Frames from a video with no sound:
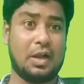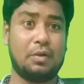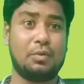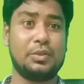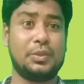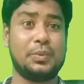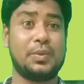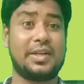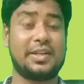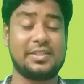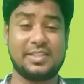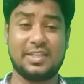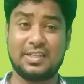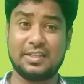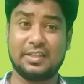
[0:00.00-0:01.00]
how your
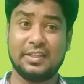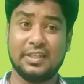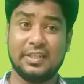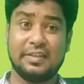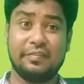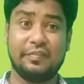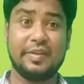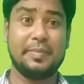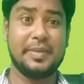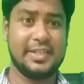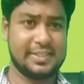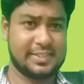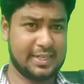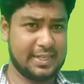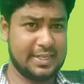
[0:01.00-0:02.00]
result will be
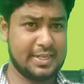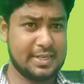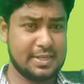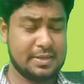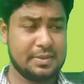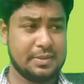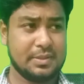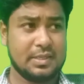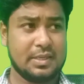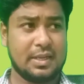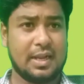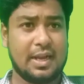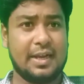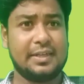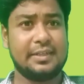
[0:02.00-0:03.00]
decided.
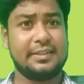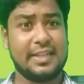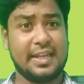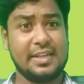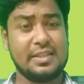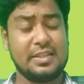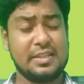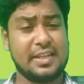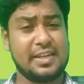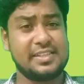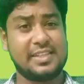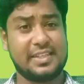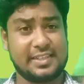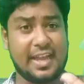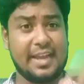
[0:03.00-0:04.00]
And then there
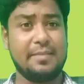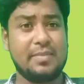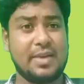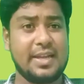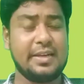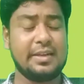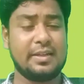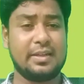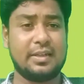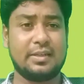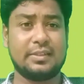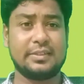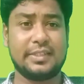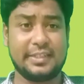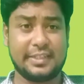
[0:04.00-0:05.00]
is a timeline,
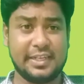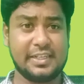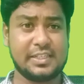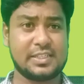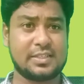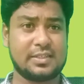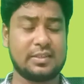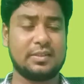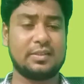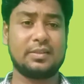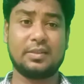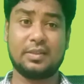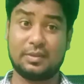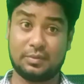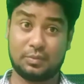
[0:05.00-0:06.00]
the dates.
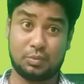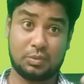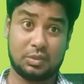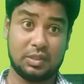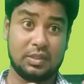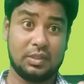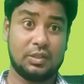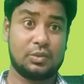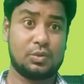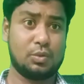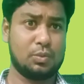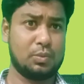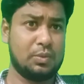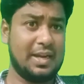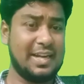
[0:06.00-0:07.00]
So
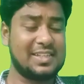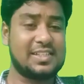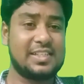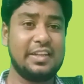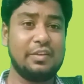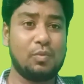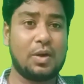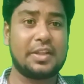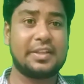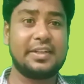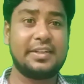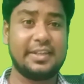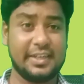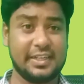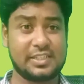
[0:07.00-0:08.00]
let's see what are
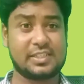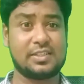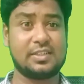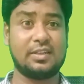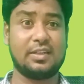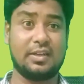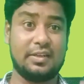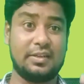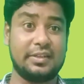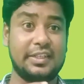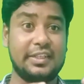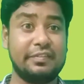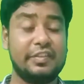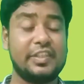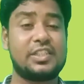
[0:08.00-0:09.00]
the dates
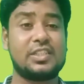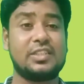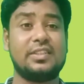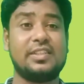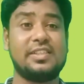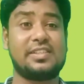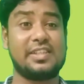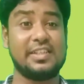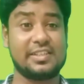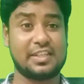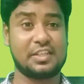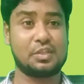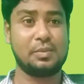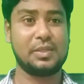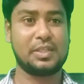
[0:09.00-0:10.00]
in which these things has to be